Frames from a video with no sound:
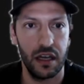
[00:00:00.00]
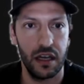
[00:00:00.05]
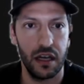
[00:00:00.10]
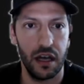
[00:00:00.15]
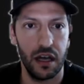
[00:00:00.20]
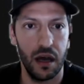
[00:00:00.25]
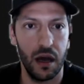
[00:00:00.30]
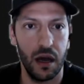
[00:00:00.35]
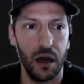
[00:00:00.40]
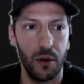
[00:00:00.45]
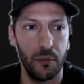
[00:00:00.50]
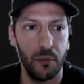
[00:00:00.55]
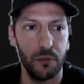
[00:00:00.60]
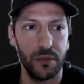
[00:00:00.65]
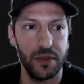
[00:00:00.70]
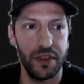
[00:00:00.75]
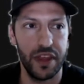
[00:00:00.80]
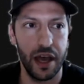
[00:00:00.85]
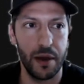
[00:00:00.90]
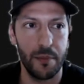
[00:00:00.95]
um,
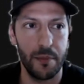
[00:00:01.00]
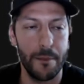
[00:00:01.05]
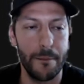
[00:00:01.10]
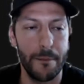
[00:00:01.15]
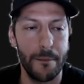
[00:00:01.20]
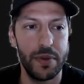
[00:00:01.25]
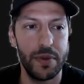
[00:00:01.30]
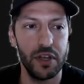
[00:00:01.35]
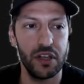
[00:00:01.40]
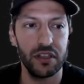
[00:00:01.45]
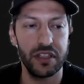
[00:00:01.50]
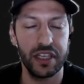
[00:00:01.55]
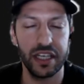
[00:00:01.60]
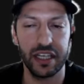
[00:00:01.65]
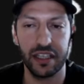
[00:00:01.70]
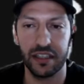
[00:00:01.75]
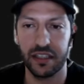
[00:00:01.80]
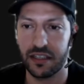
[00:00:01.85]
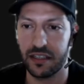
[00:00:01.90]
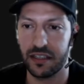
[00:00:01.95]
that
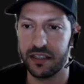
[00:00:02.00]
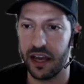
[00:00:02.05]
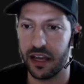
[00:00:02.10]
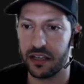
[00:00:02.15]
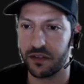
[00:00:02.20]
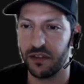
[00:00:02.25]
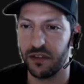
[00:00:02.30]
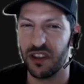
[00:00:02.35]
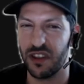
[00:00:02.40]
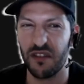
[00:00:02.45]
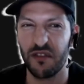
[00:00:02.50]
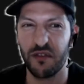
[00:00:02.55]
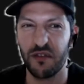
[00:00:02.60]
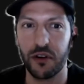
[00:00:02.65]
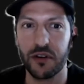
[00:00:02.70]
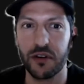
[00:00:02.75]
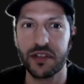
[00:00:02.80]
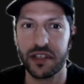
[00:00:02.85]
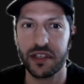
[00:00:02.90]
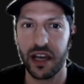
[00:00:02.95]
building this desk for the
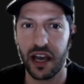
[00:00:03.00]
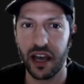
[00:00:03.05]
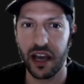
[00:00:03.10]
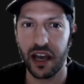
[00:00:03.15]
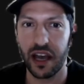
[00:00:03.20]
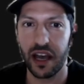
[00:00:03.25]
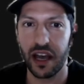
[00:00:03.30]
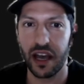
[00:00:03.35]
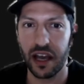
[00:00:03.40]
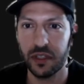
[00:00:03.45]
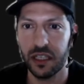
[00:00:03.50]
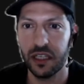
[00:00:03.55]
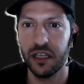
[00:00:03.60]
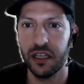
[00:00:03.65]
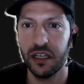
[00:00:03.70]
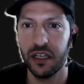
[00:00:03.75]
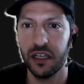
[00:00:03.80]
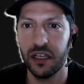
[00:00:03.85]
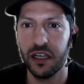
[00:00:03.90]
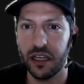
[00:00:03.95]
first time
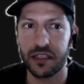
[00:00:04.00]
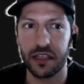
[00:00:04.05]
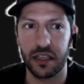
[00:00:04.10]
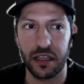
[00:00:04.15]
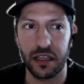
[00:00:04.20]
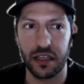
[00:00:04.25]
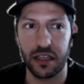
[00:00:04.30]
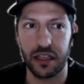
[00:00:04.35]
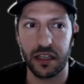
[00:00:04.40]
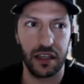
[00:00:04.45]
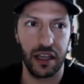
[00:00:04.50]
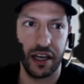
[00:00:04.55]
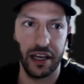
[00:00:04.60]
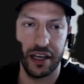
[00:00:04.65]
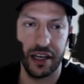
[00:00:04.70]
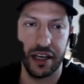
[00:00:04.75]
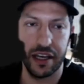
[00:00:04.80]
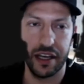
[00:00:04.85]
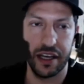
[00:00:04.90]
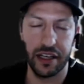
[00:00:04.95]
is a lot
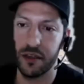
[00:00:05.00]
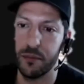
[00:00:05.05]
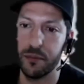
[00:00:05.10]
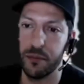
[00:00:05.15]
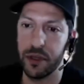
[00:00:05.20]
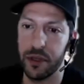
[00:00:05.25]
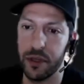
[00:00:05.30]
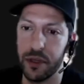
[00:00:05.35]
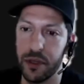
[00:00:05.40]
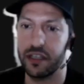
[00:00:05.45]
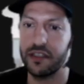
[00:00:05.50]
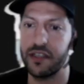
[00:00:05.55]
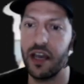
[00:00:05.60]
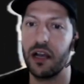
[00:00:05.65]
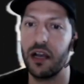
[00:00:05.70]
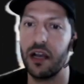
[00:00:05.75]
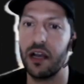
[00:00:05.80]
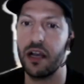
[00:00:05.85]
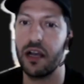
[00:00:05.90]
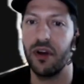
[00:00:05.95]
like
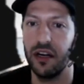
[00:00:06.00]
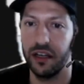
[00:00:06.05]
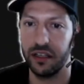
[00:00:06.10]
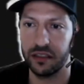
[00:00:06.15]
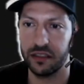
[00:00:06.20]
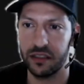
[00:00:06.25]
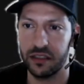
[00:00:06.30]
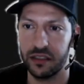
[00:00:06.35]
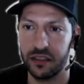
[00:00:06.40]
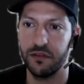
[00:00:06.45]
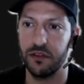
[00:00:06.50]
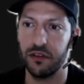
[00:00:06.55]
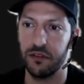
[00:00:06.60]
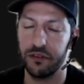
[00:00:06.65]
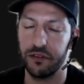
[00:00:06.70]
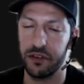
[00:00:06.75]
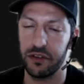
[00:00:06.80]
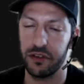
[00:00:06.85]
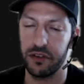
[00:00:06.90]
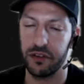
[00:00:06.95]
building a tech product
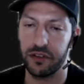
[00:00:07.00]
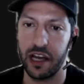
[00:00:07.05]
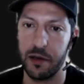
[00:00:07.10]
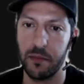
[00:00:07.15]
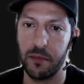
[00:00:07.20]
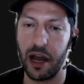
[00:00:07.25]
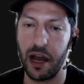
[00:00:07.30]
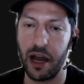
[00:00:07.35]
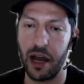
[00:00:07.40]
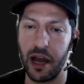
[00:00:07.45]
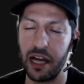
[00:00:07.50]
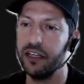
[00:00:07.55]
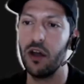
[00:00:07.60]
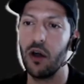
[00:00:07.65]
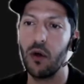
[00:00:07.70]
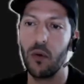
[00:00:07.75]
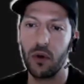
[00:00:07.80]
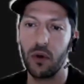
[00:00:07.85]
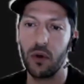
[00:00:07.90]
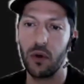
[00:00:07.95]
for the first time. I
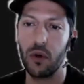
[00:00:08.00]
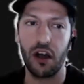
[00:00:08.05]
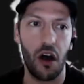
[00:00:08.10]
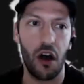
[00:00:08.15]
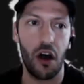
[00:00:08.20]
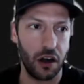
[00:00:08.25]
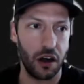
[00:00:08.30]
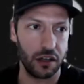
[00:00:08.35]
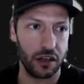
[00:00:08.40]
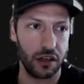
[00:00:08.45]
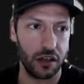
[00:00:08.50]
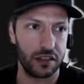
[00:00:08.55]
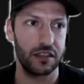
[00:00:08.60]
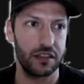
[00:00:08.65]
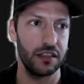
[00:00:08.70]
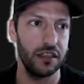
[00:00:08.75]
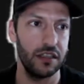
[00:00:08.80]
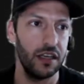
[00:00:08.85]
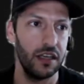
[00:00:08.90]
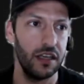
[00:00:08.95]
didn't know what it
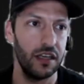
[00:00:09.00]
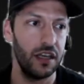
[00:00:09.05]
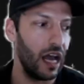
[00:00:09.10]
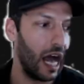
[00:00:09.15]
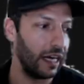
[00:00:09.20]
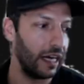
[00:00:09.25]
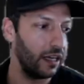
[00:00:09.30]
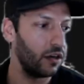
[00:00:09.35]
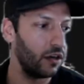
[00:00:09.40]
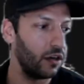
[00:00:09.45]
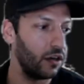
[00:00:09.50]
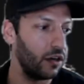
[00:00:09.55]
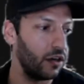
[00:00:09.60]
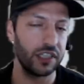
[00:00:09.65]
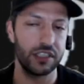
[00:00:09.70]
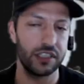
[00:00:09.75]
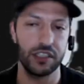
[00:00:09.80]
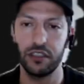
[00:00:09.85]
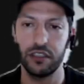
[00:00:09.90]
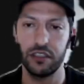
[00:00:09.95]
costs. I didn't
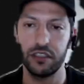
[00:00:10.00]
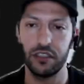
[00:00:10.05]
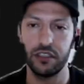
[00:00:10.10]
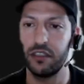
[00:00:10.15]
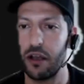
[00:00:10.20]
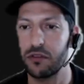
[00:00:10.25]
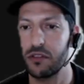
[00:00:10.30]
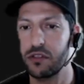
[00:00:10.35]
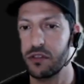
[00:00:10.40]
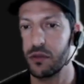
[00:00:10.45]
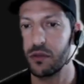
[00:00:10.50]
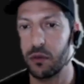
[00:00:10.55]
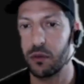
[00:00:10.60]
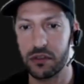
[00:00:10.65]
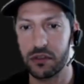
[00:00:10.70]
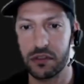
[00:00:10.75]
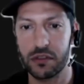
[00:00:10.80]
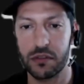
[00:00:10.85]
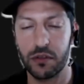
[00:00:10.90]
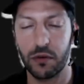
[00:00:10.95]
know if I should
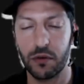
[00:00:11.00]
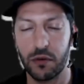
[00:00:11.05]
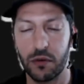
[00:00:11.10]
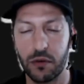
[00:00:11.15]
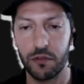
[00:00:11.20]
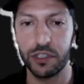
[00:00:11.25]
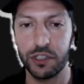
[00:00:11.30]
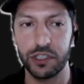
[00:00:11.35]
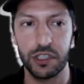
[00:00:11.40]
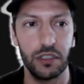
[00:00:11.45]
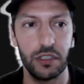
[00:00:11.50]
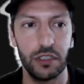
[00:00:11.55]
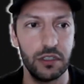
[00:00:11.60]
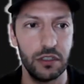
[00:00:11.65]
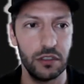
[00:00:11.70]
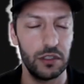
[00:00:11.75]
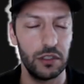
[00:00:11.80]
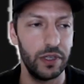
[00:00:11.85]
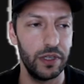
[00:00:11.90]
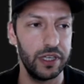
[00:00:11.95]
outsource or if we
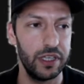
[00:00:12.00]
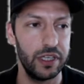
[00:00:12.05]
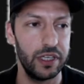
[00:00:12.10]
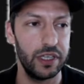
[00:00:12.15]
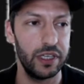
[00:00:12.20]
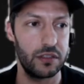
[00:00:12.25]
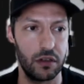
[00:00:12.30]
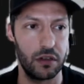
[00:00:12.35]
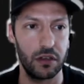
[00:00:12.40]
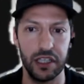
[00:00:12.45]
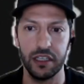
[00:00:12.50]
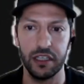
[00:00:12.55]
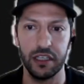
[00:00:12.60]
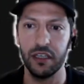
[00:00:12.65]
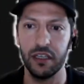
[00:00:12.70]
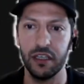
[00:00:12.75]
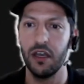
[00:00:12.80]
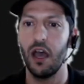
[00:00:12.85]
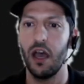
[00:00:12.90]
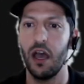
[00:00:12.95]
should do it
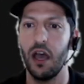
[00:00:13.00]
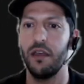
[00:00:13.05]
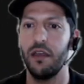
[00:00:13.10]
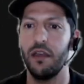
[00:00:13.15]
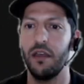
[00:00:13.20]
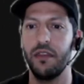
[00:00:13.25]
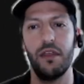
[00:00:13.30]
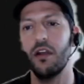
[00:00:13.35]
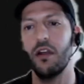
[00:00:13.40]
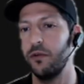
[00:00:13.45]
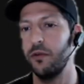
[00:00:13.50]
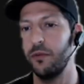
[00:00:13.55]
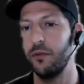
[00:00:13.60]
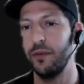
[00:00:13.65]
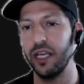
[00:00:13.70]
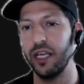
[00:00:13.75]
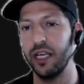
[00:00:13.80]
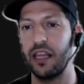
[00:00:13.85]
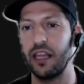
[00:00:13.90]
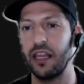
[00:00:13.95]
internally. I
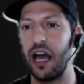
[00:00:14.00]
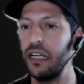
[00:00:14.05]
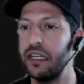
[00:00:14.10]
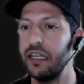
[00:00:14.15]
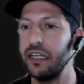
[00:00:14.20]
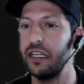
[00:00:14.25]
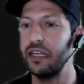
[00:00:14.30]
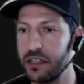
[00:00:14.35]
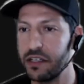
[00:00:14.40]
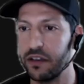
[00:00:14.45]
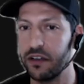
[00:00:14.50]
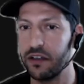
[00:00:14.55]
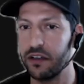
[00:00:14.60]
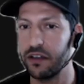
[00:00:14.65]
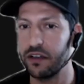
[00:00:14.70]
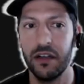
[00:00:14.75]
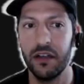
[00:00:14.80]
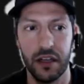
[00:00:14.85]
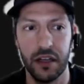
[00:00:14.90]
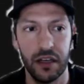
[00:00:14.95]
thought it would be a lot
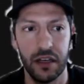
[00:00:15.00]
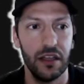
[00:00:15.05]
easier